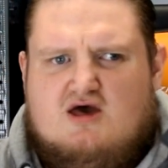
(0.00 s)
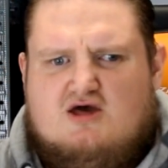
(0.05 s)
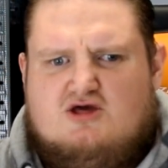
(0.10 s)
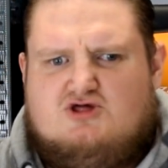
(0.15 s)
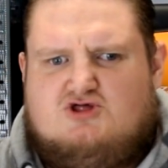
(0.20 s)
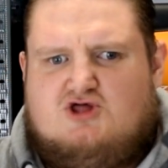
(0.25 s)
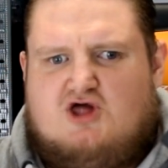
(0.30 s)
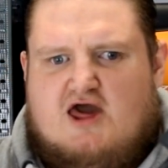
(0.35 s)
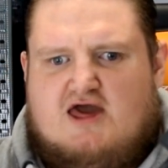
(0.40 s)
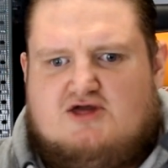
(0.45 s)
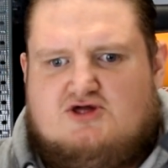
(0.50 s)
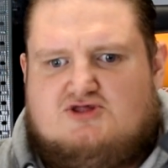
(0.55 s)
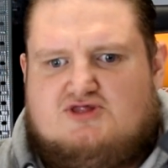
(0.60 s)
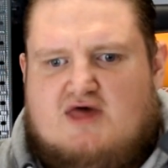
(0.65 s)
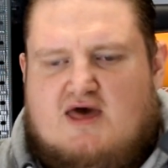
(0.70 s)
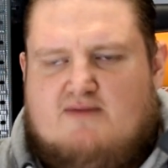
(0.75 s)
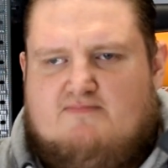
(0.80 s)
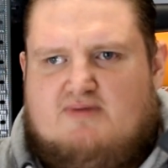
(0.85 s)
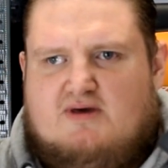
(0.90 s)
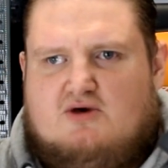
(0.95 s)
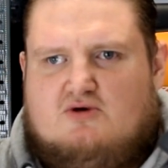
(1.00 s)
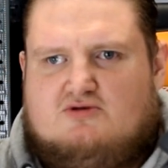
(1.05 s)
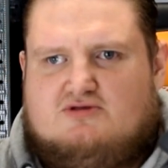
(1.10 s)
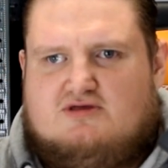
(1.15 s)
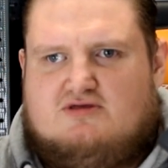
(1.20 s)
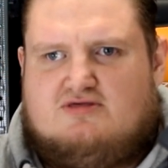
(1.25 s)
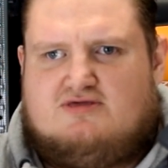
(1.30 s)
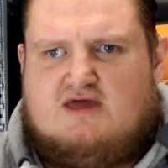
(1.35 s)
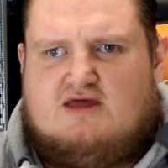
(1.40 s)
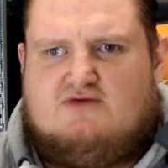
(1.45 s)
change their build.
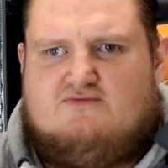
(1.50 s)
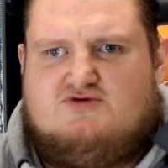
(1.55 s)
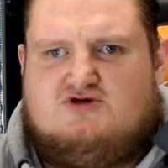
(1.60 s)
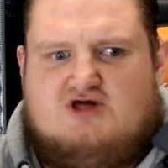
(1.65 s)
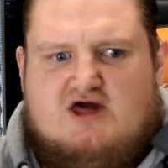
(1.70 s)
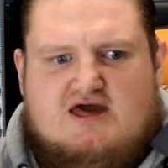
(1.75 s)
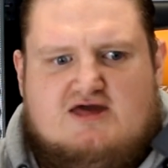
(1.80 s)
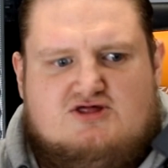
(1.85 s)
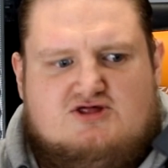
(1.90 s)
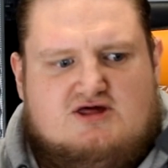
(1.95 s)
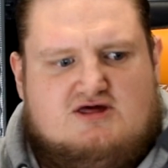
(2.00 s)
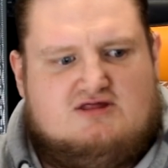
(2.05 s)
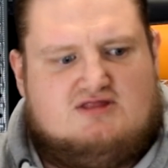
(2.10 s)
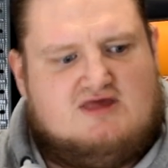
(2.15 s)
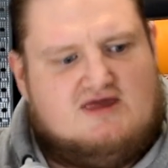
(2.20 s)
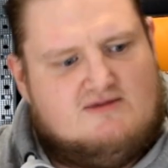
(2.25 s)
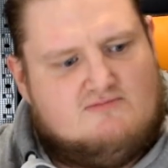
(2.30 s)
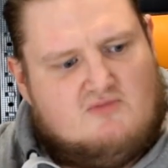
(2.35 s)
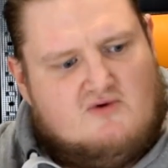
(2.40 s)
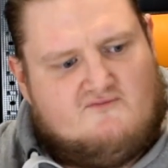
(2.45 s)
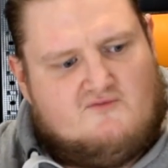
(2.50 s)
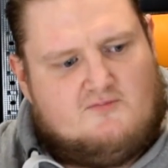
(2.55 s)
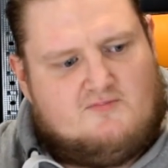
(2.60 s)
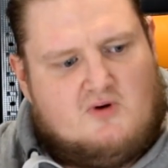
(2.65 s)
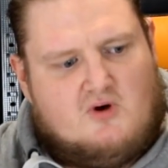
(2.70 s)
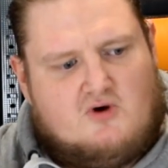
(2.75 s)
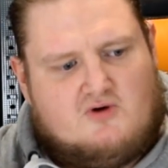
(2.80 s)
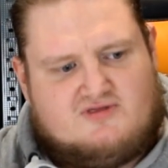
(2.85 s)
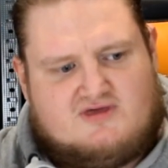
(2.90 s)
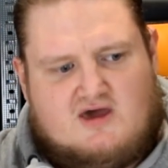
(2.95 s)
Instead of changing the
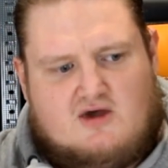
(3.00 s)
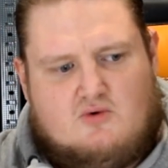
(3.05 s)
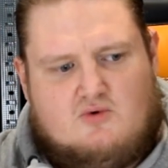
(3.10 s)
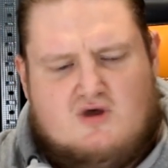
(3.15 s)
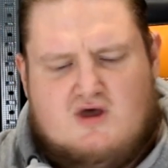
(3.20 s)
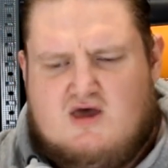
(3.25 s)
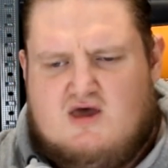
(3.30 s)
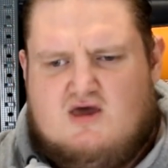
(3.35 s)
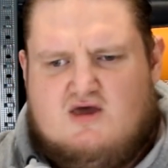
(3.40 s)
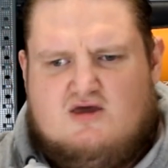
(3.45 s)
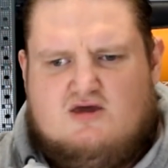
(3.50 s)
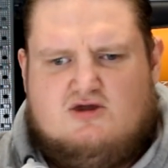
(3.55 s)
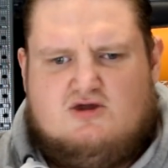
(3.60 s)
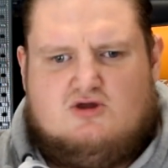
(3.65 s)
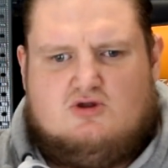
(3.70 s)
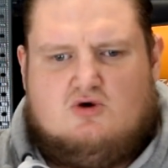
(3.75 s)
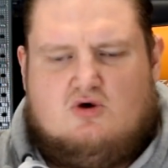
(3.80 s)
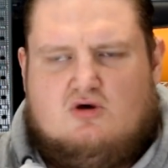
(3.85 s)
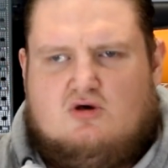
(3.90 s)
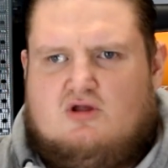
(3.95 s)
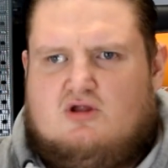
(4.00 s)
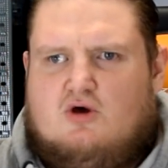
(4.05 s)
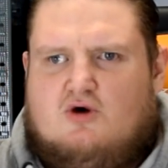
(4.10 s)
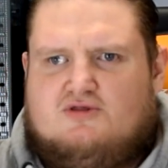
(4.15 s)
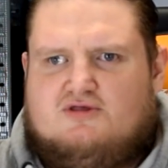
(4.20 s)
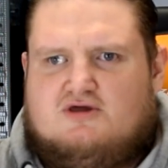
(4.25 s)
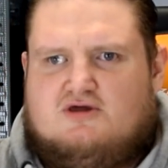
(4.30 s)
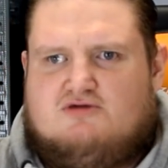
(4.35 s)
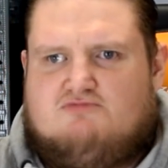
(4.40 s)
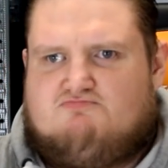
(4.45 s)
motherboard out, you know, a lot of
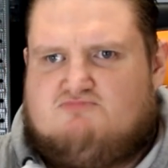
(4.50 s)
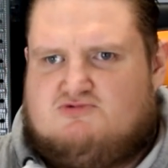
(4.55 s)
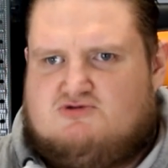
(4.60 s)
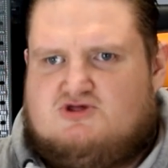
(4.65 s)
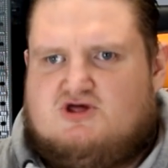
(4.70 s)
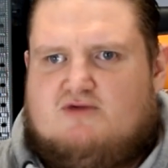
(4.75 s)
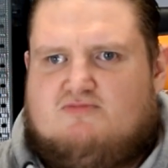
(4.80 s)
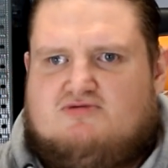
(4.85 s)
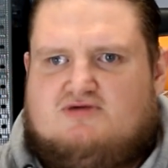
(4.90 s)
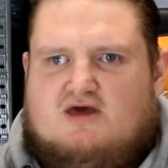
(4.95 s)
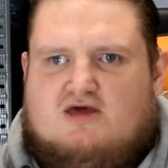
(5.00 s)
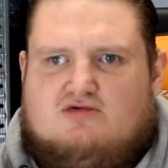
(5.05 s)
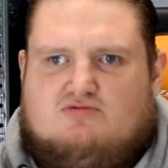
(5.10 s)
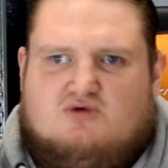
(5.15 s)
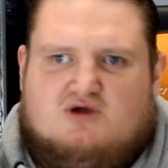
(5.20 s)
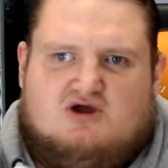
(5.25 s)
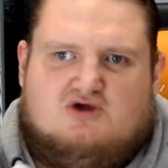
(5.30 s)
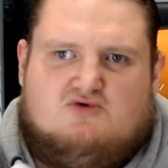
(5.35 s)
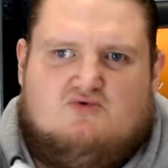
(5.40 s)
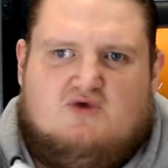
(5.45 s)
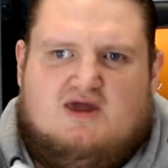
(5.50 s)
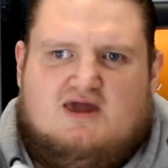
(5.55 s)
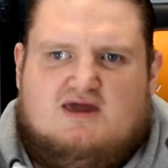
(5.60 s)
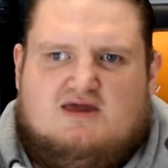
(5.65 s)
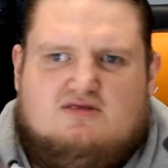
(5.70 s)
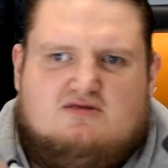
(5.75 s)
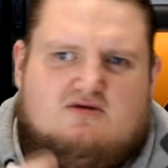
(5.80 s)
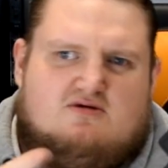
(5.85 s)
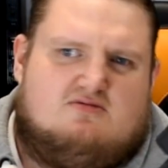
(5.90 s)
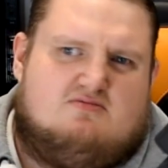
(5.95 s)
the chipsets were
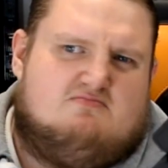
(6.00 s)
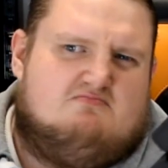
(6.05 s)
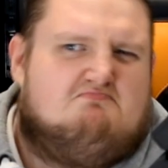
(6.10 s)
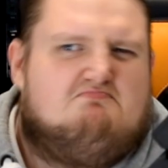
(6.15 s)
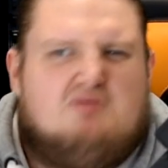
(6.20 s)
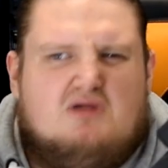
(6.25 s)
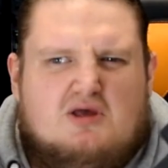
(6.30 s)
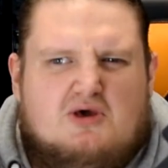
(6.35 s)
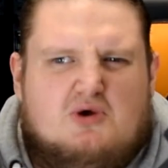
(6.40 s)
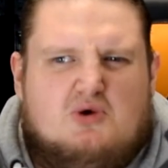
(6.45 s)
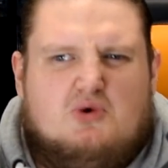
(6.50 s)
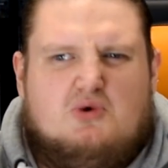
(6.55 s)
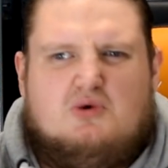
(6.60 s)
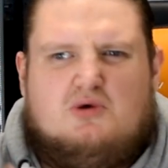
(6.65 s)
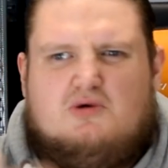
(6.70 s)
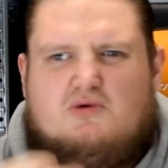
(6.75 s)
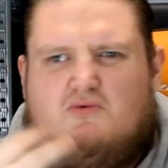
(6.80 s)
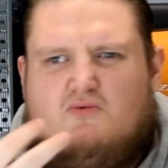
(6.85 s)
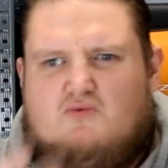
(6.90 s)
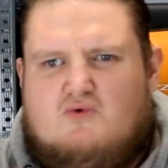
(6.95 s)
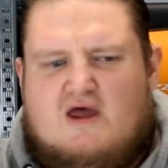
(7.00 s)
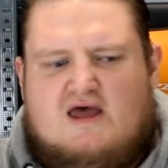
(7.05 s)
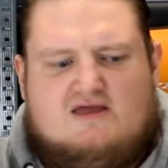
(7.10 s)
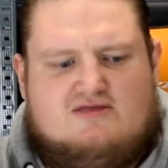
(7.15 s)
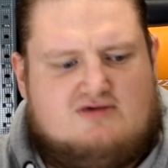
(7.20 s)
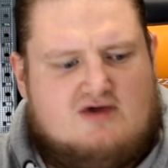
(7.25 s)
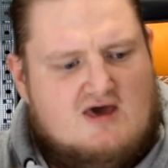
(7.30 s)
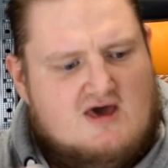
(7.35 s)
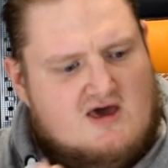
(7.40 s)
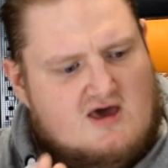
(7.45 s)
green, blue,
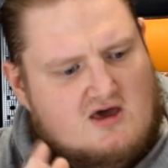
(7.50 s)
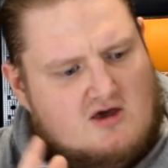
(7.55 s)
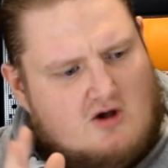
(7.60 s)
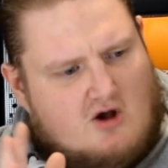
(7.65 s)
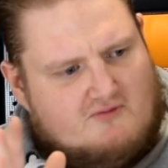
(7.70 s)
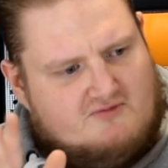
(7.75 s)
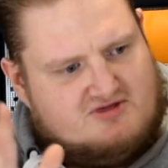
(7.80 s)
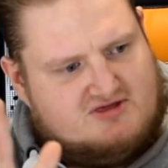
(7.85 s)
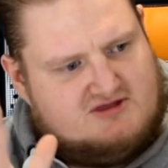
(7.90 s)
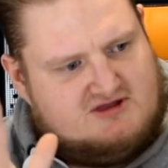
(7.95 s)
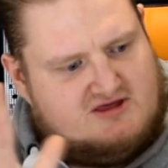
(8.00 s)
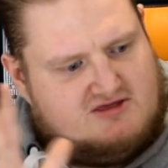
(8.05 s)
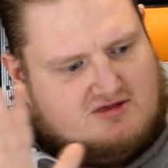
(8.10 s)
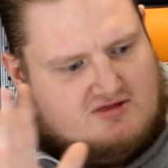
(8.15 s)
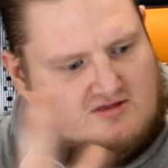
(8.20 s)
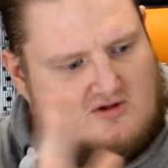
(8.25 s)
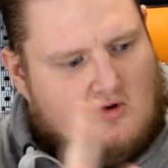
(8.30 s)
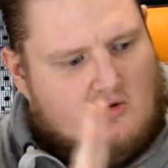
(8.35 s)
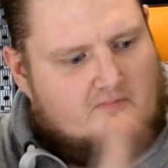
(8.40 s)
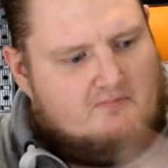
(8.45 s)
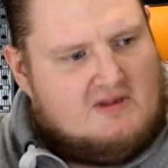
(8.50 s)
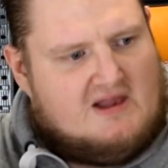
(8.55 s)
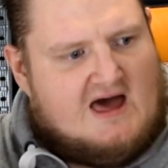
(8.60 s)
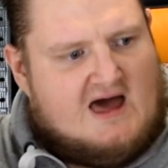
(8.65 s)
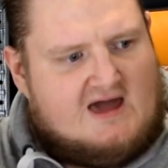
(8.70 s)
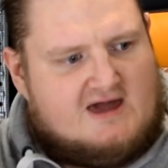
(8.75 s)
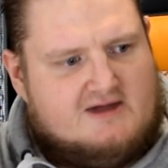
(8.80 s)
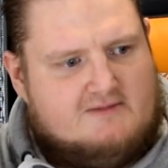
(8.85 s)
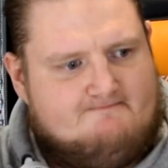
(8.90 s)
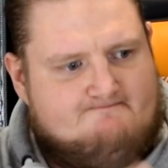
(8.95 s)
red. Obviously this is all
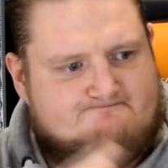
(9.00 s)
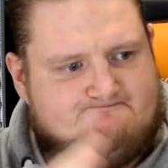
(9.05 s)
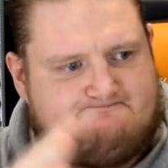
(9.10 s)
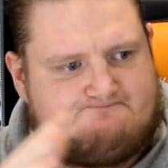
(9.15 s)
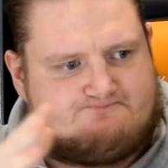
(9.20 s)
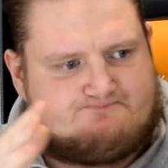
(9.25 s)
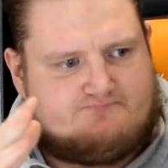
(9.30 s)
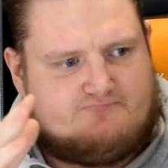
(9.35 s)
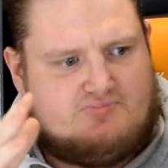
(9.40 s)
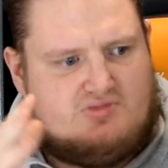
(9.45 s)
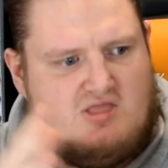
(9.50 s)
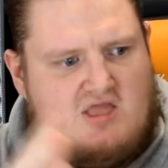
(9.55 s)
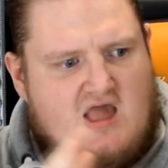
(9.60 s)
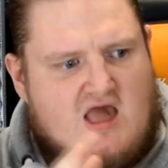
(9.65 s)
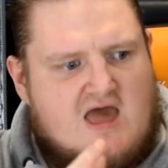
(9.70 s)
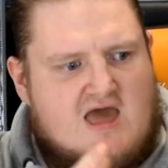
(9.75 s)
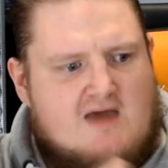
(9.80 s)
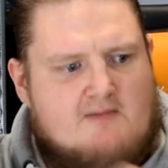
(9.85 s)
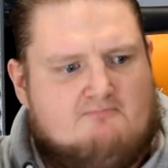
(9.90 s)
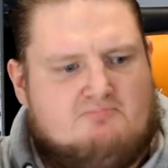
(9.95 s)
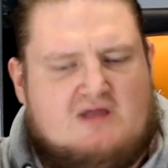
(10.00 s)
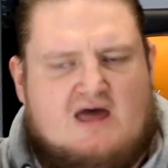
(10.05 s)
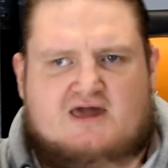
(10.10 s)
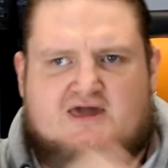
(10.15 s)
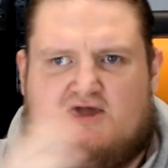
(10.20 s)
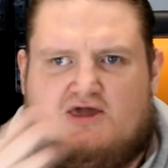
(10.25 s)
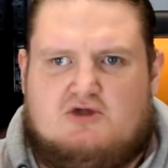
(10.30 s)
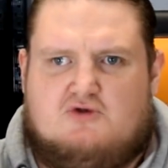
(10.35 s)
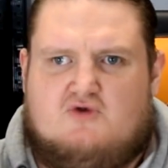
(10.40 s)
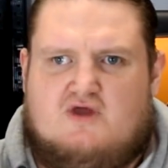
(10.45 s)
black, black
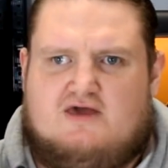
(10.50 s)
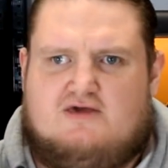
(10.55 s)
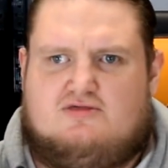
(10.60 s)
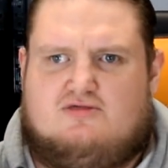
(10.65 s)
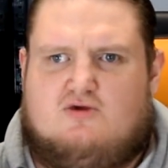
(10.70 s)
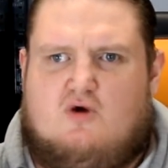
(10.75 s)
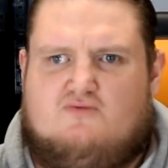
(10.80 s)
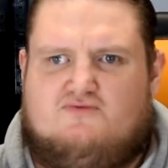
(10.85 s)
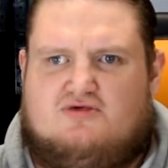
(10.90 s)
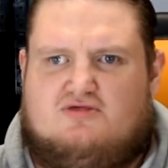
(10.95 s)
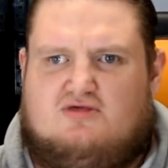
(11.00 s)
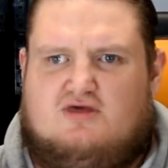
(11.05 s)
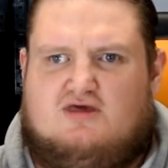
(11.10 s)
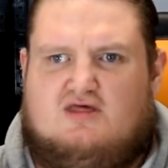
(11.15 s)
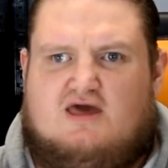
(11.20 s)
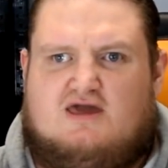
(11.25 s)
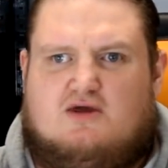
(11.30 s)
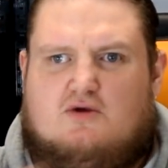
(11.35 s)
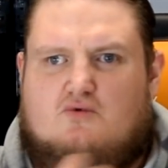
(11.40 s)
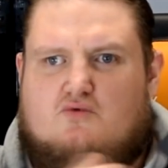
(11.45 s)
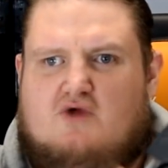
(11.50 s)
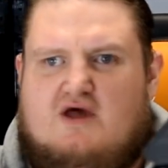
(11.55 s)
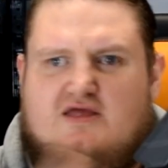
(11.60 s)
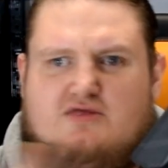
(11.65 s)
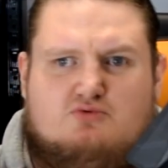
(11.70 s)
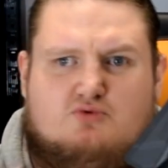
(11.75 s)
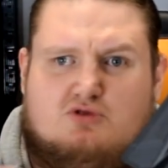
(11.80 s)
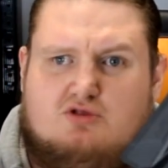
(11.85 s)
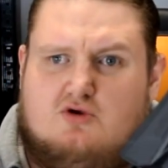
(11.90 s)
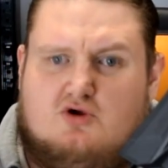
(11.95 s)
and grey, so obviously like a
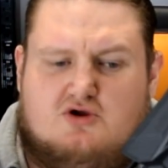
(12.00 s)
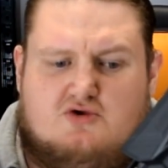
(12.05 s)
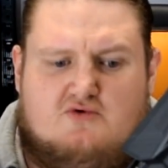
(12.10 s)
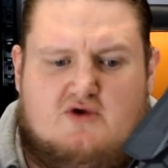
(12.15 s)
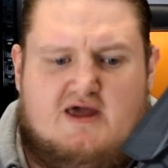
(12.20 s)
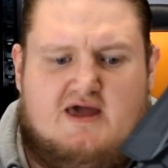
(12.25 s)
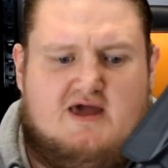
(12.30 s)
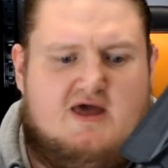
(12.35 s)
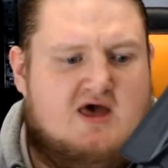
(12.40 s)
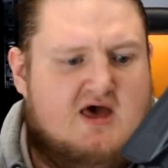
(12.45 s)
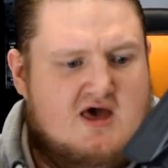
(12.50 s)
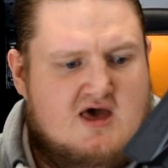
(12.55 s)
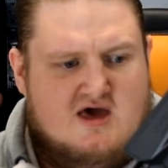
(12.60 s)
red would look great.